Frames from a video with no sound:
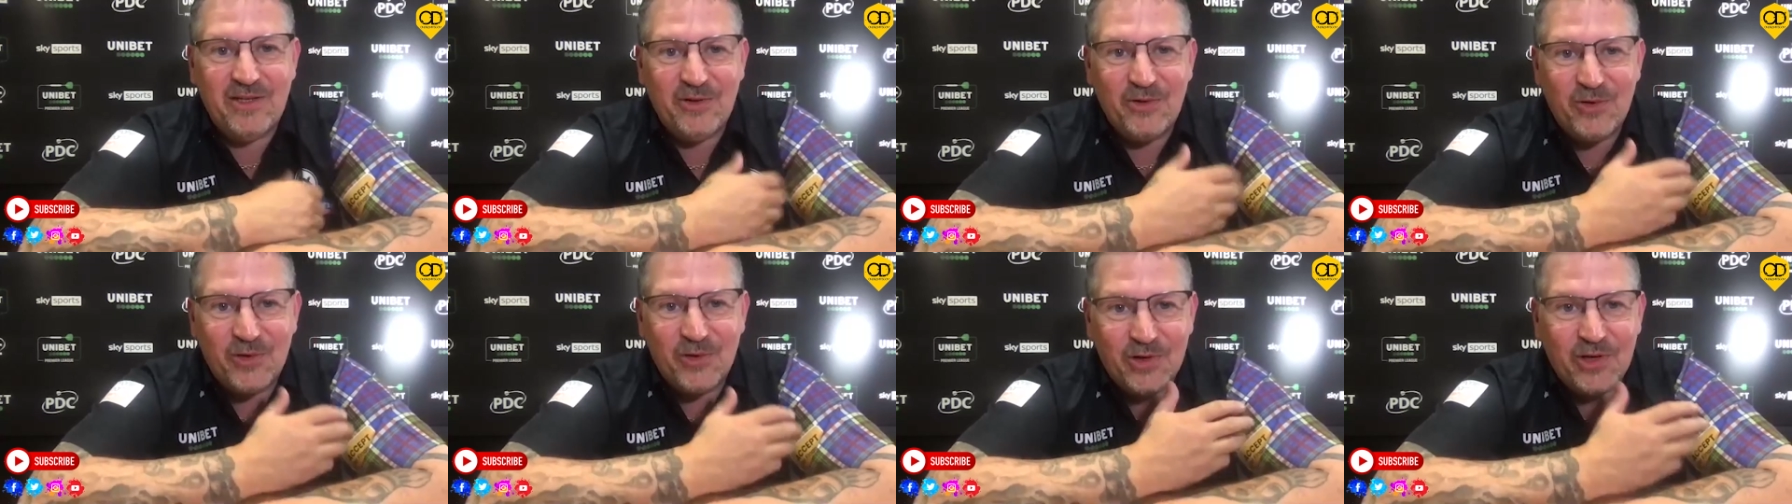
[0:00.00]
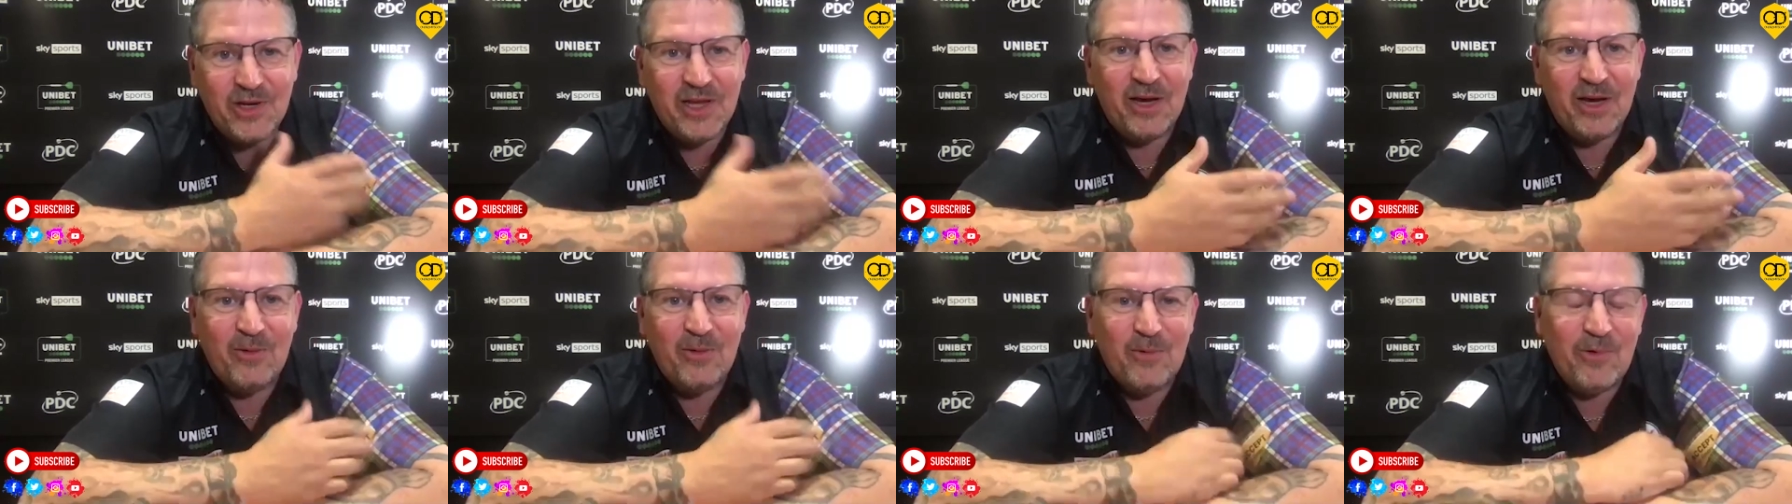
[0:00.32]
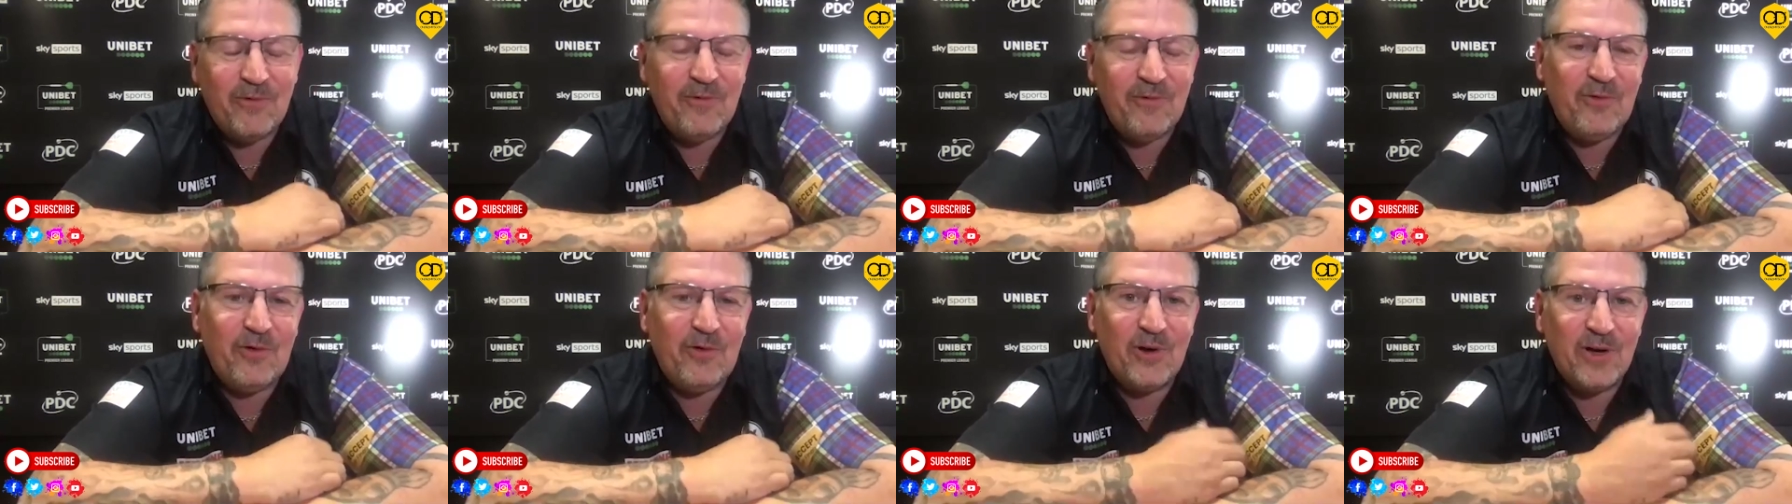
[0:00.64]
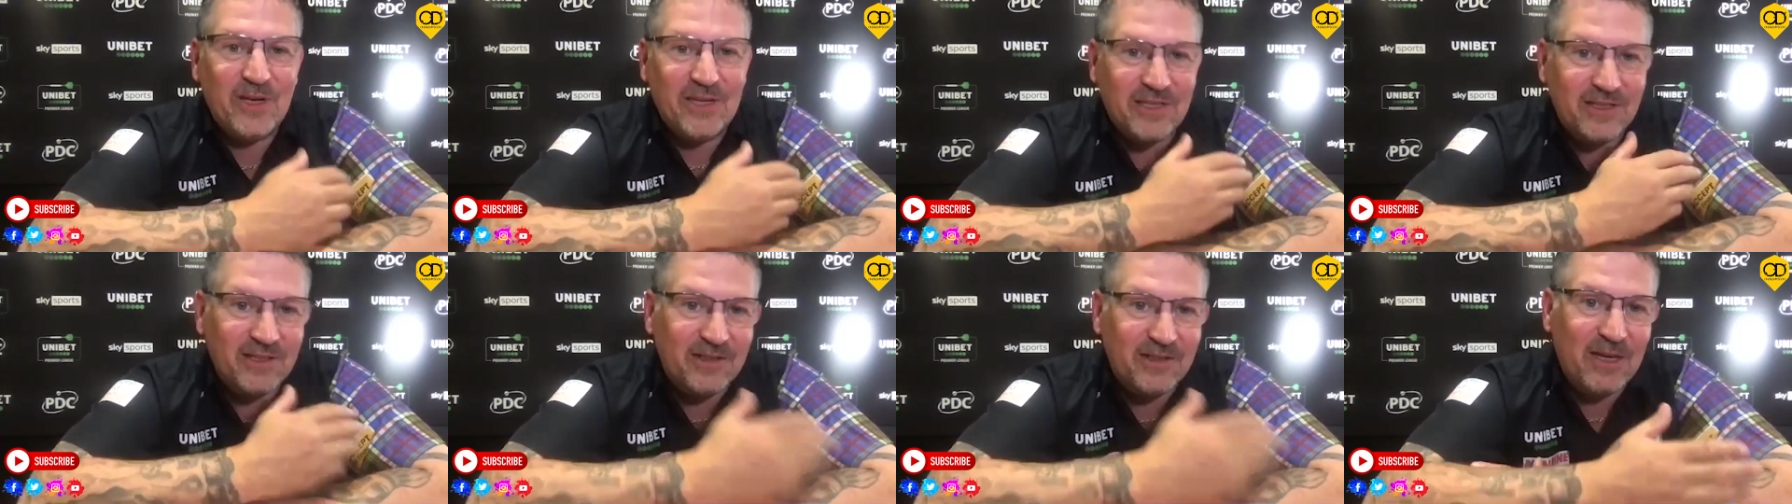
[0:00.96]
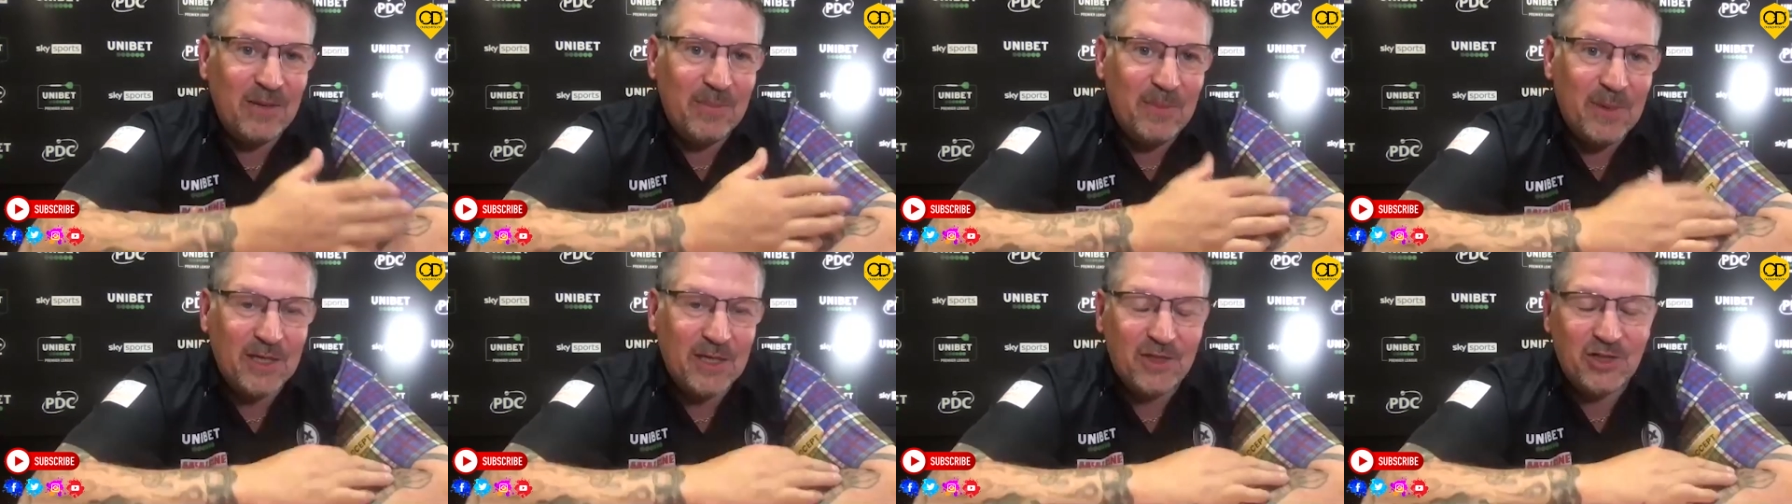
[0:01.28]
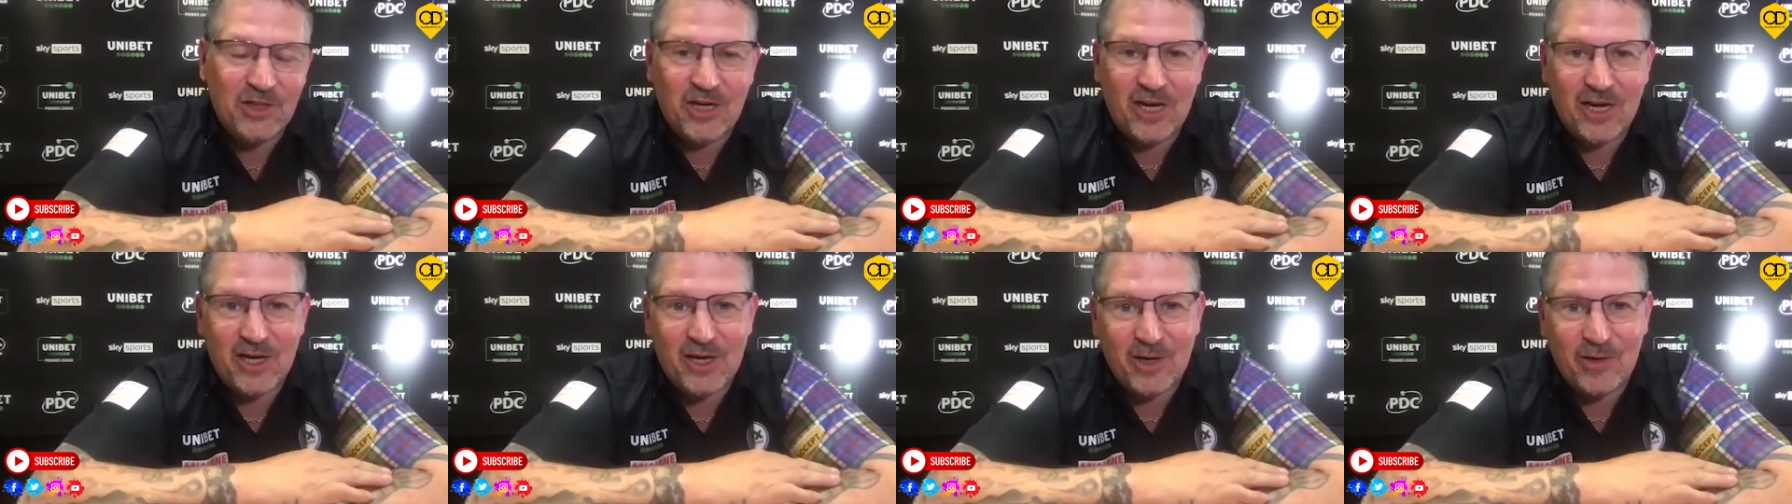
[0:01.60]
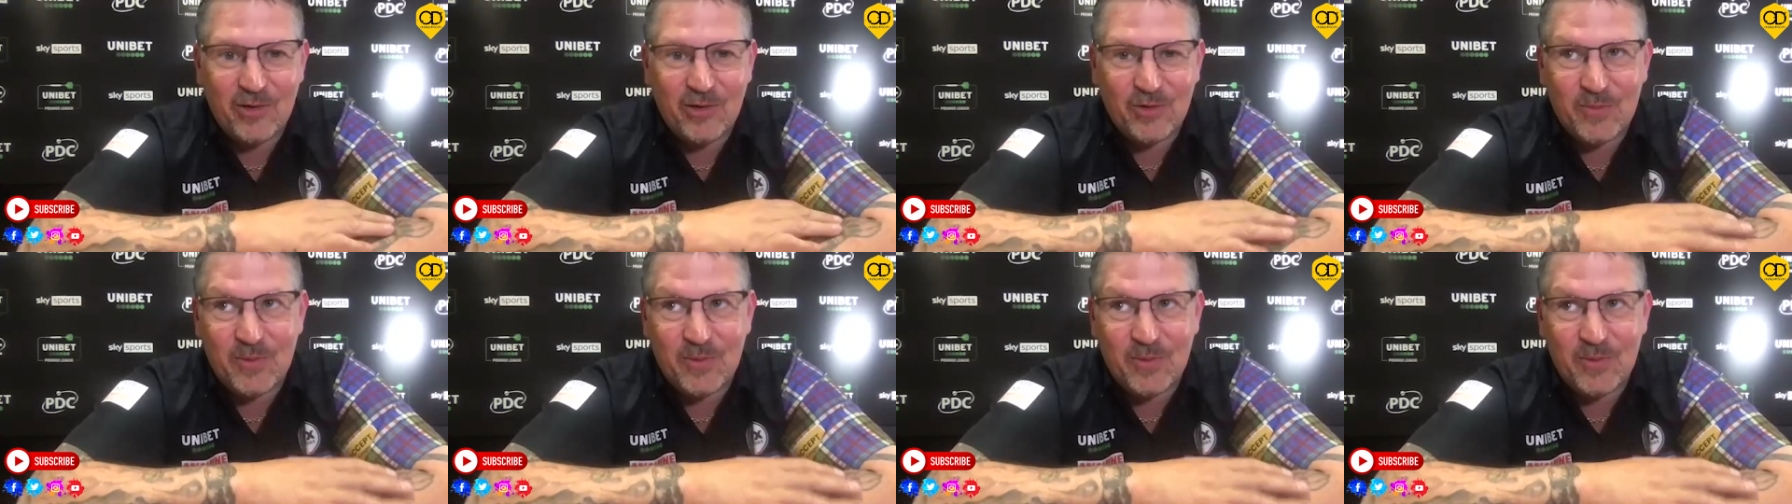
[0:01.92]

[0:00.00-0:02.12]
you know going to hit 140s, take big checkouts.